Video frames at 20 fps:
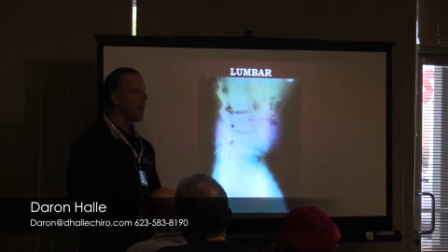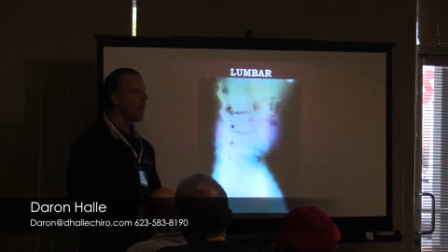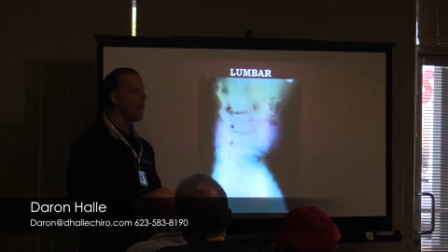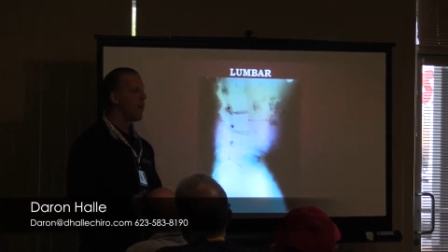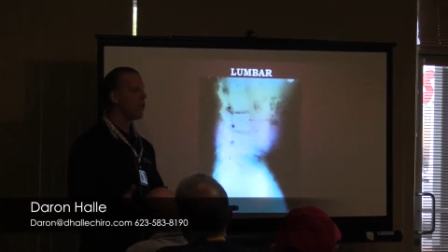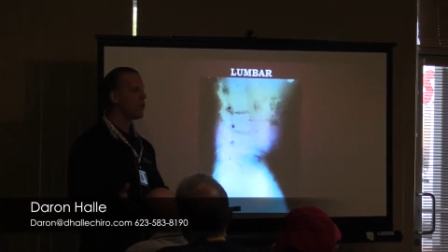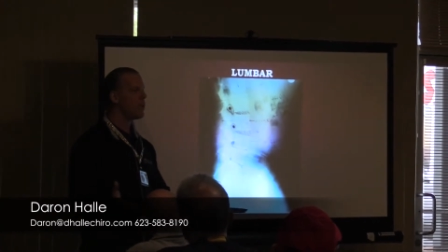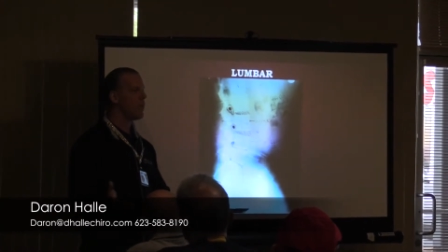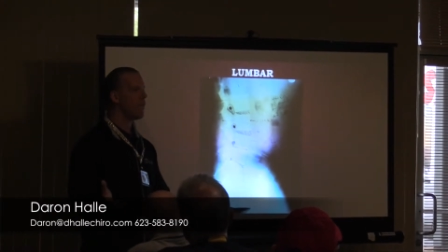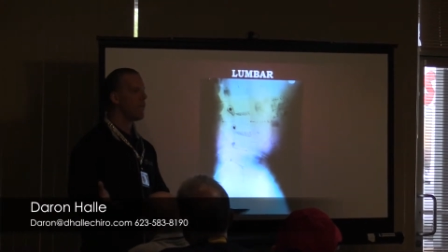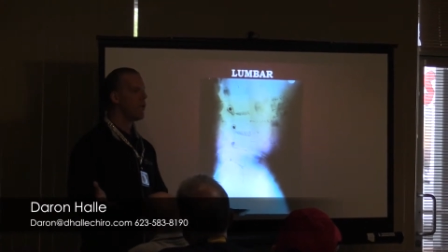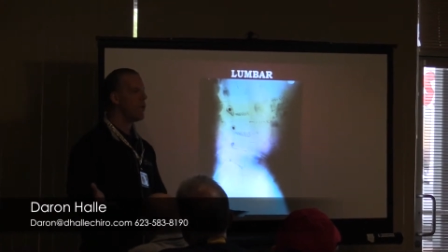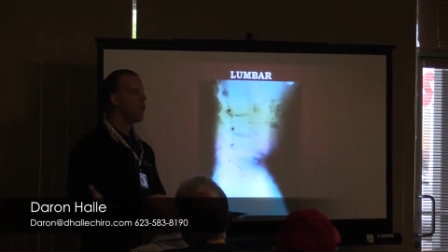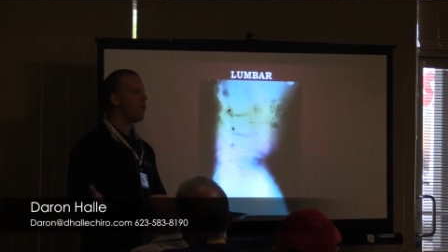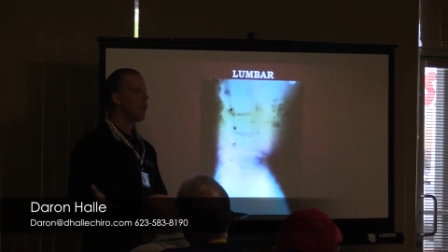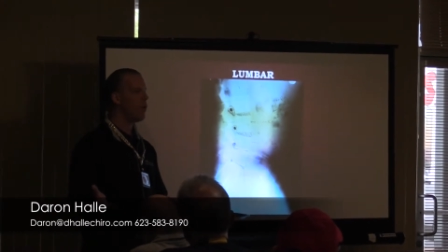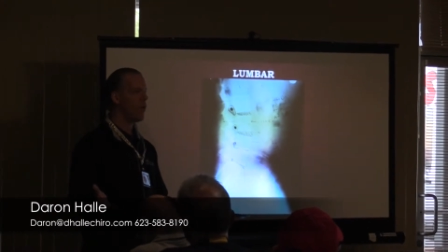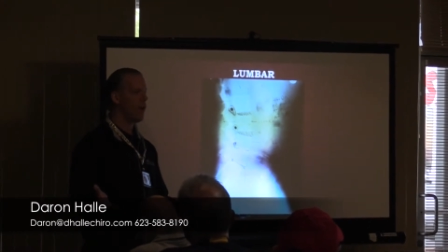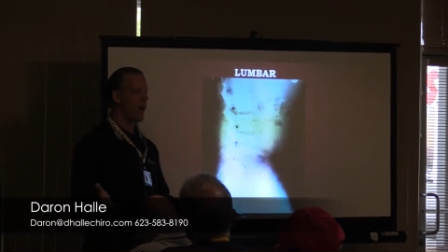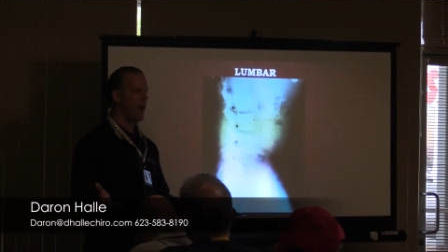Those of you
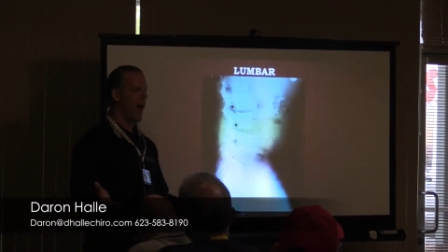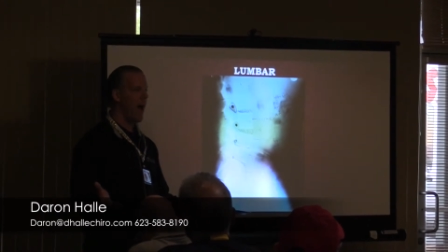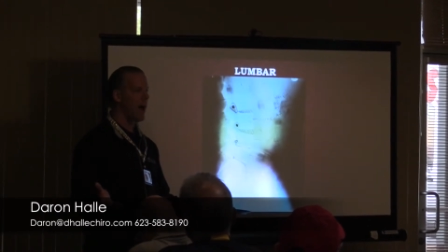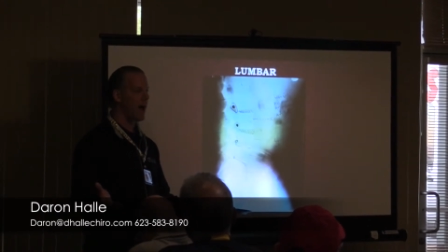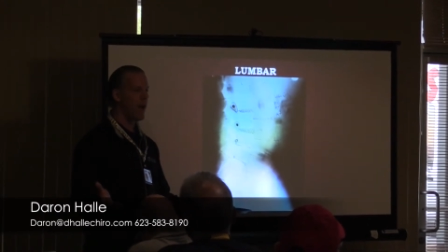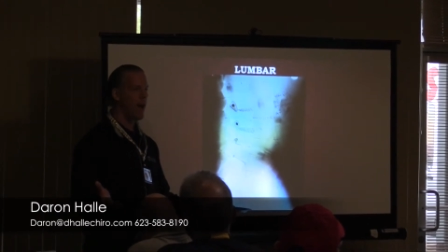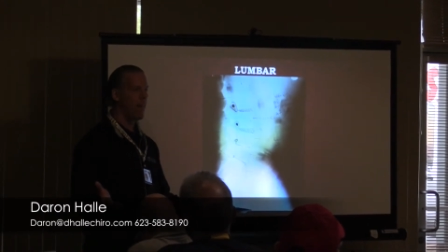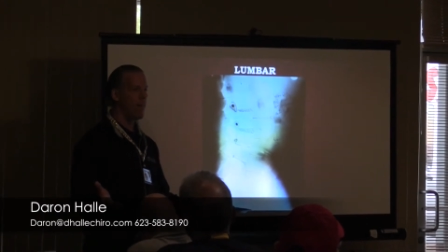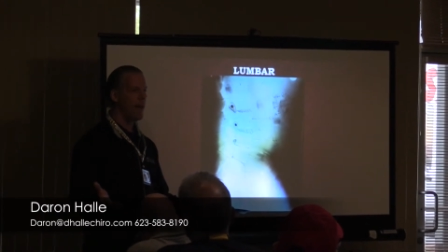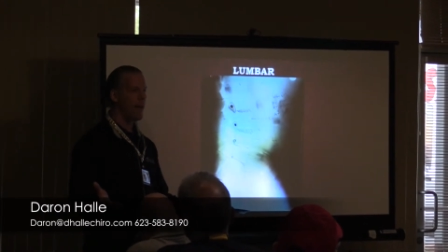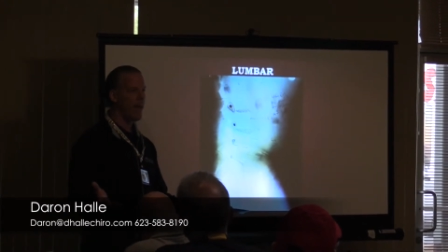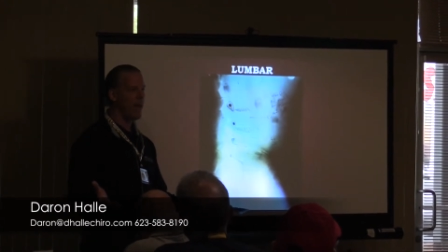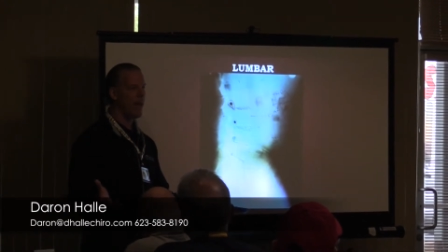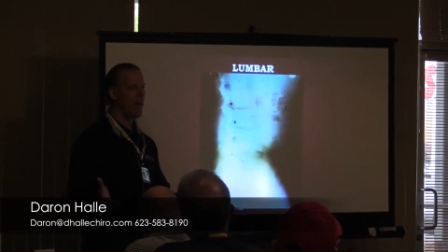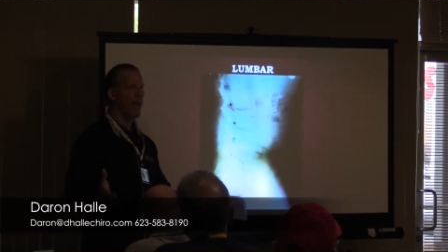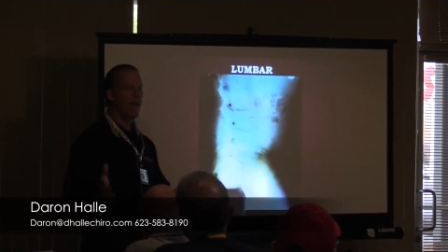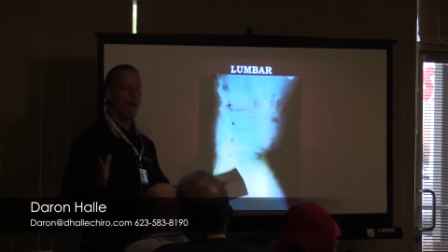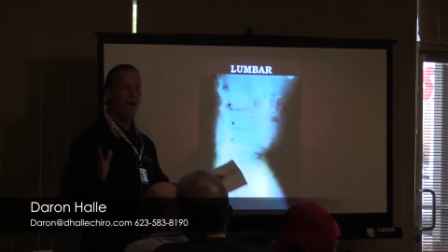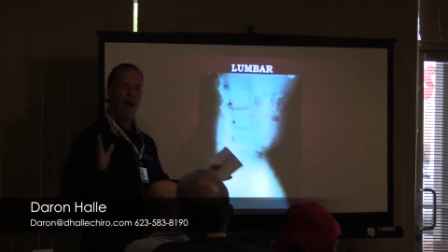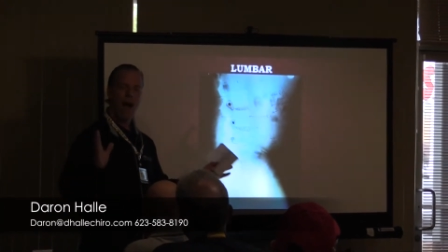who are not coming
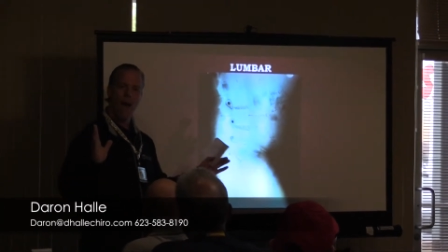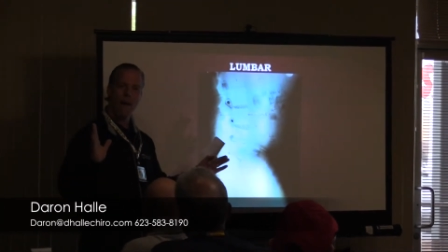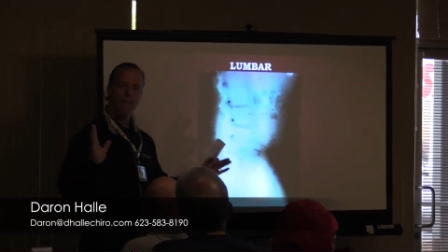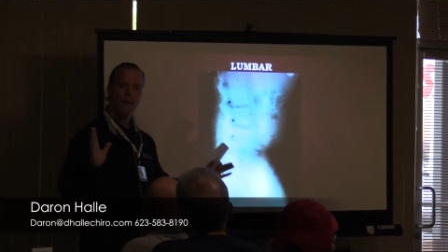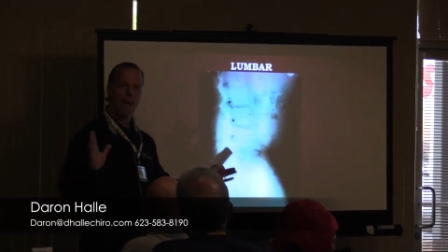in, I